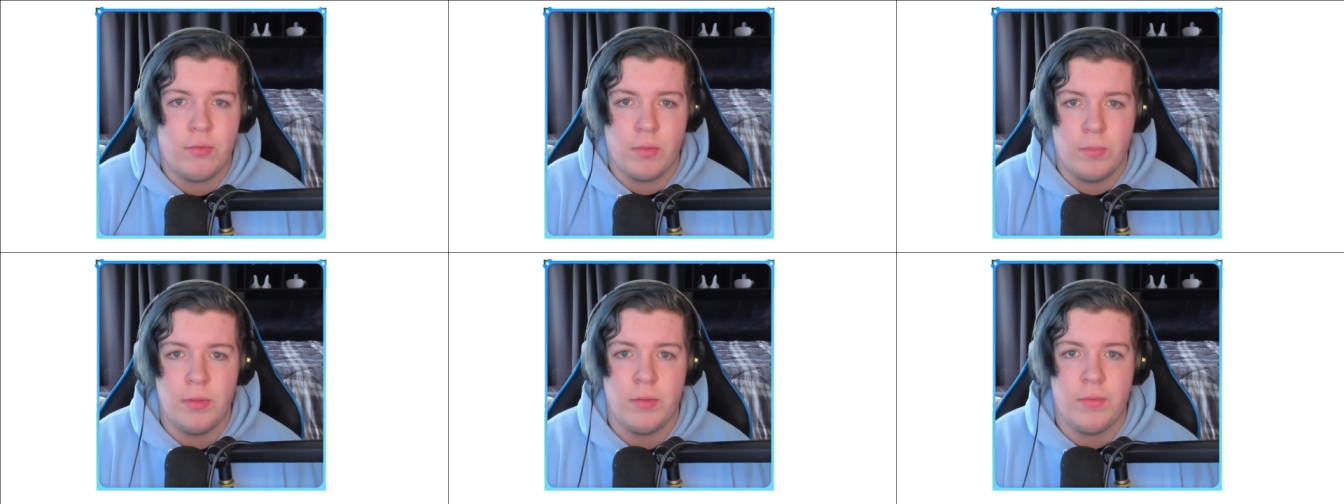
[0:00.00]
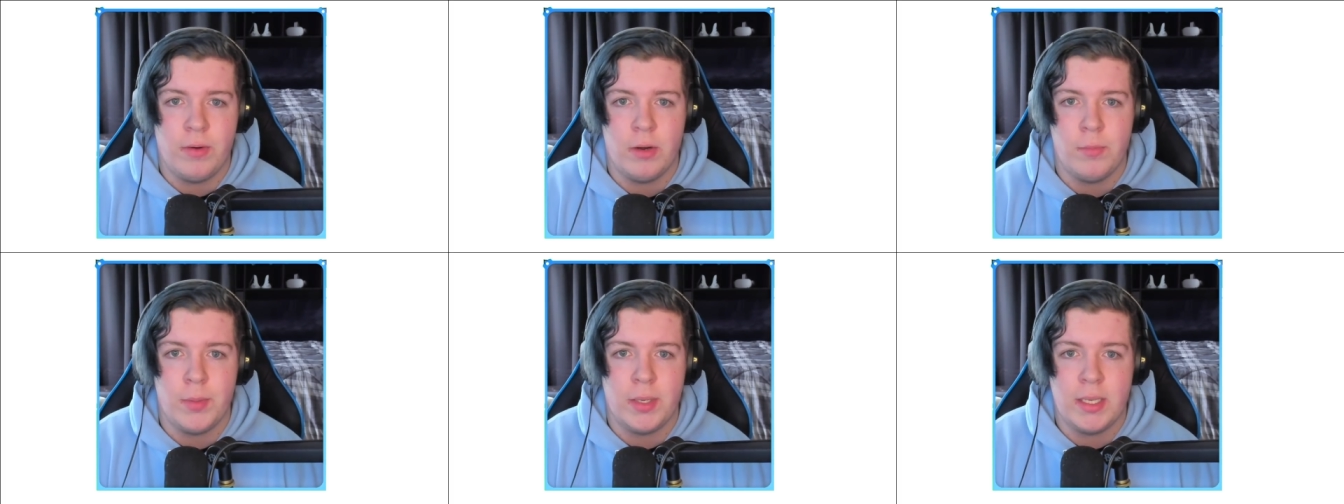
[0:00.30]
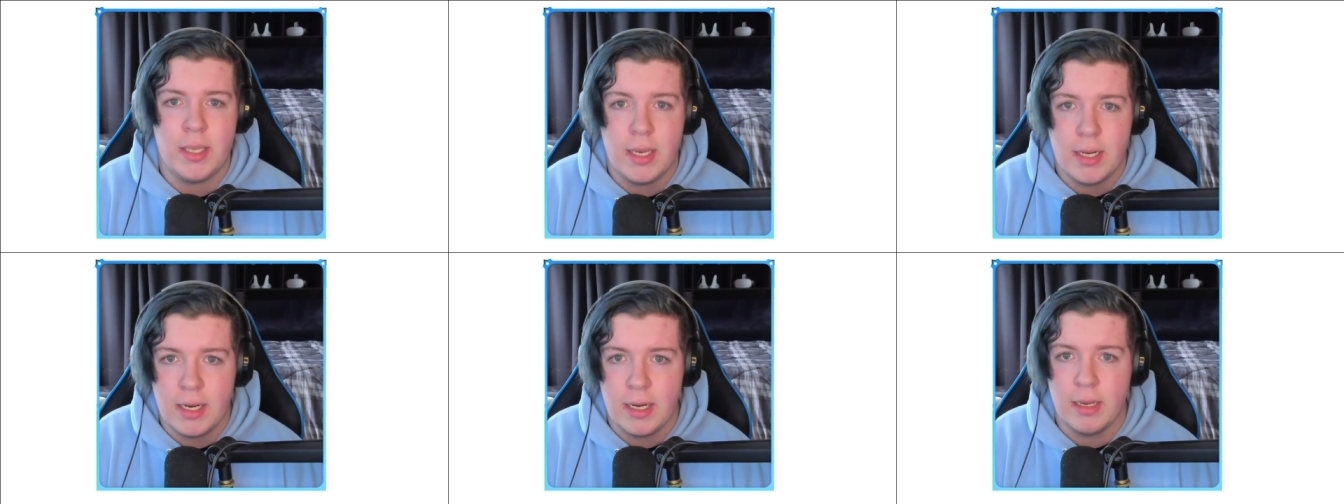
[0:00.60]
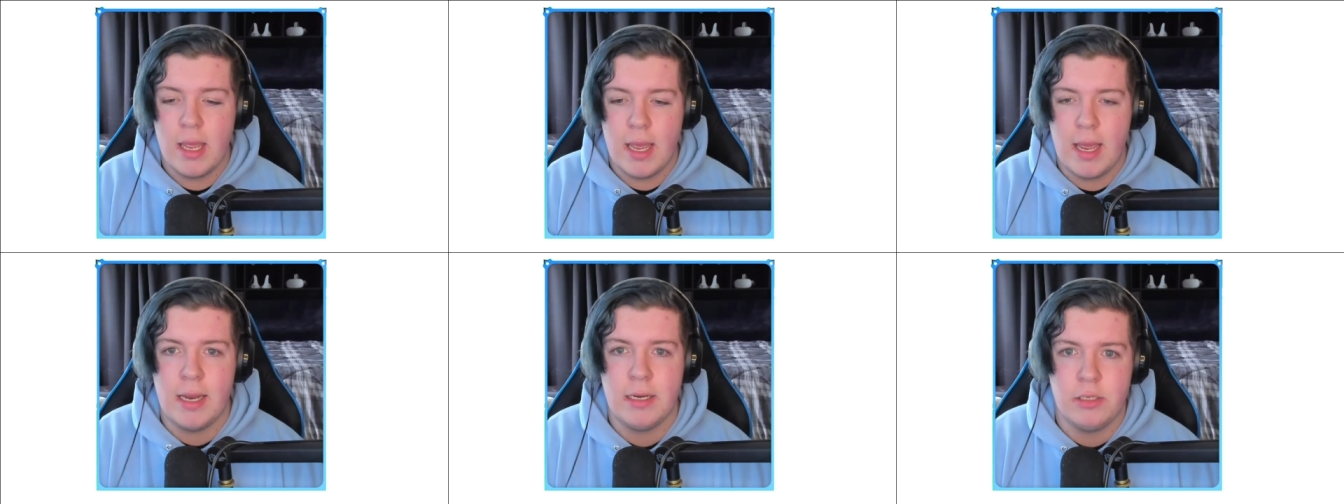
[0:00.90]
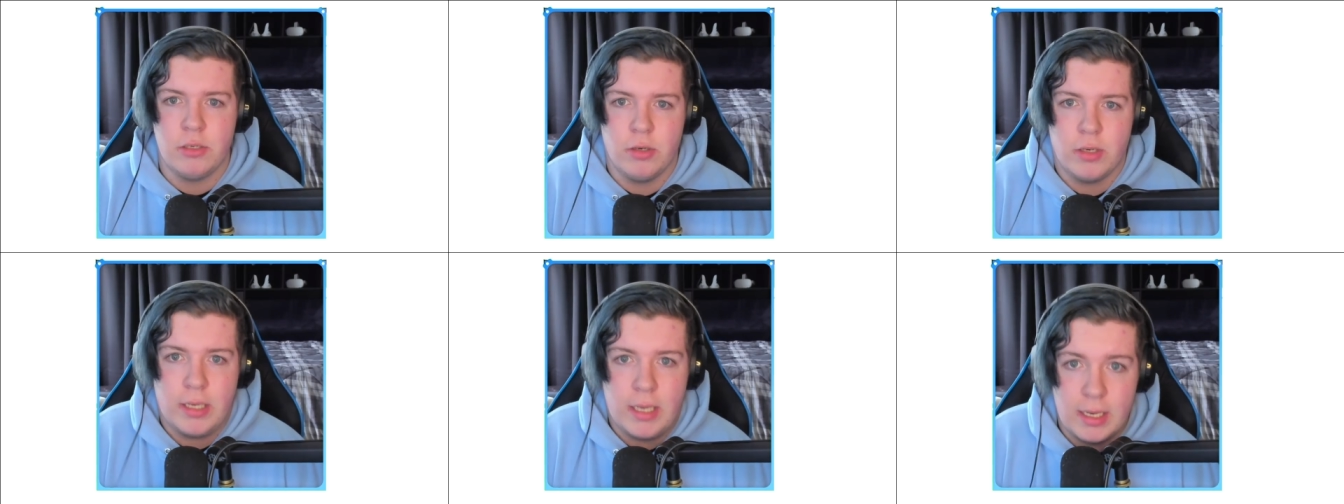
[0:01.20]
from the very beginning at
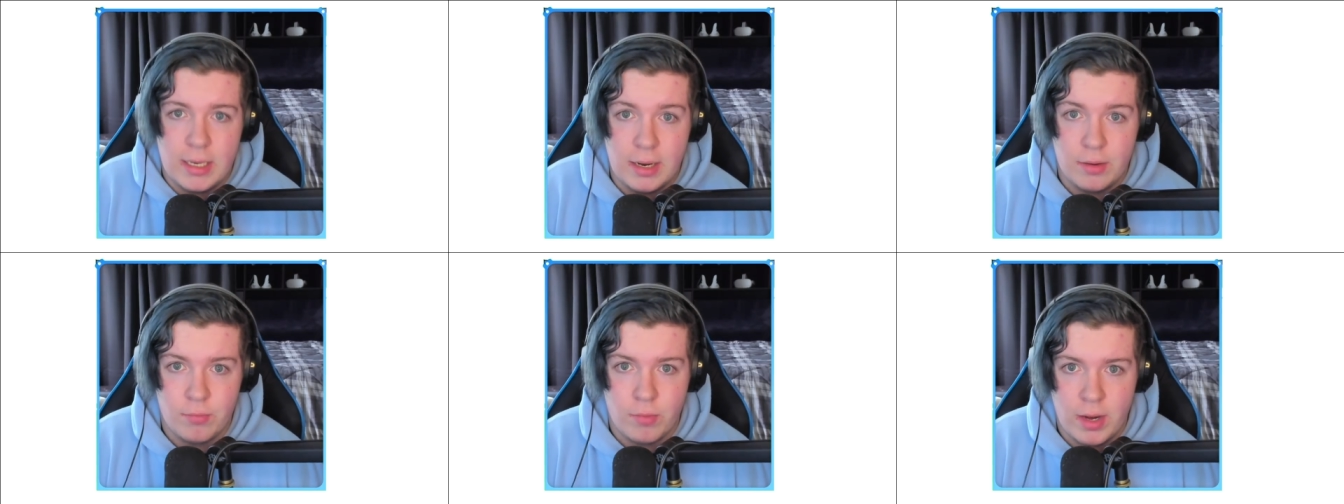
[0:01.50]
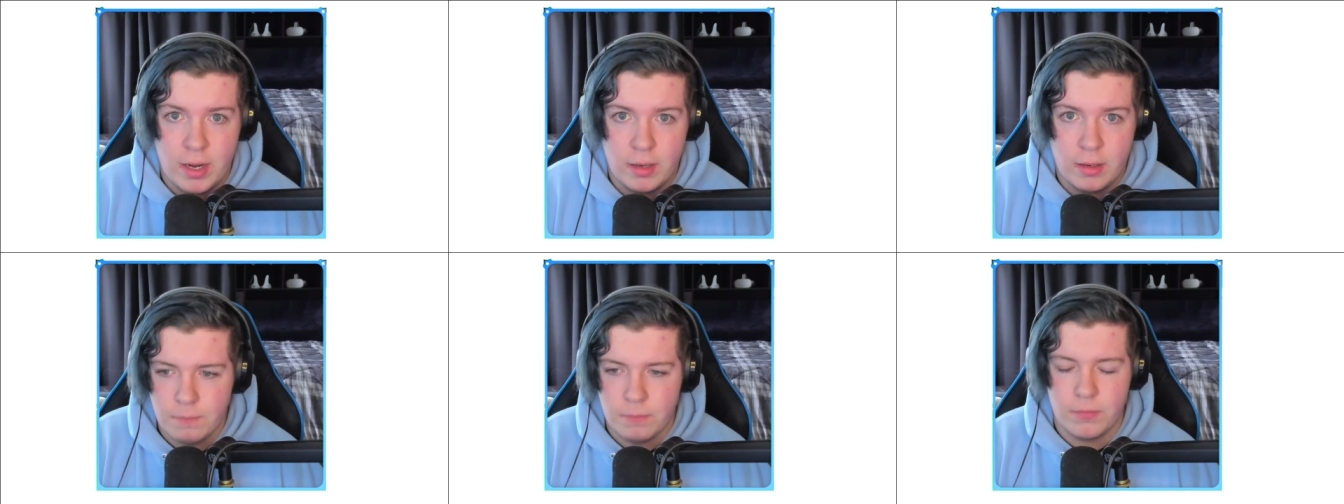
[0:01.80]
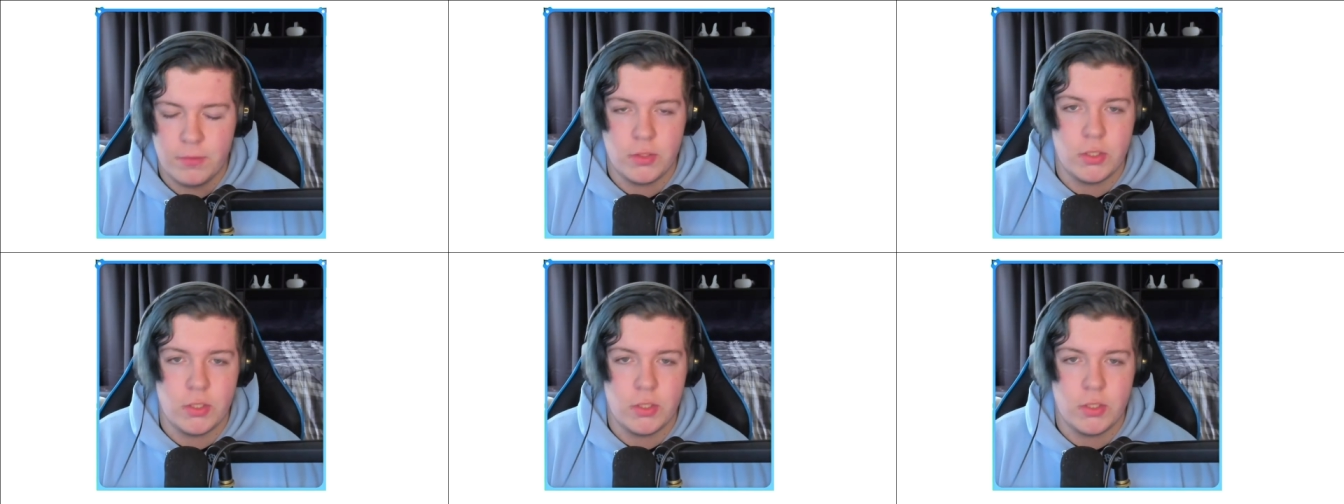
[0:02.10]
your cadet rank.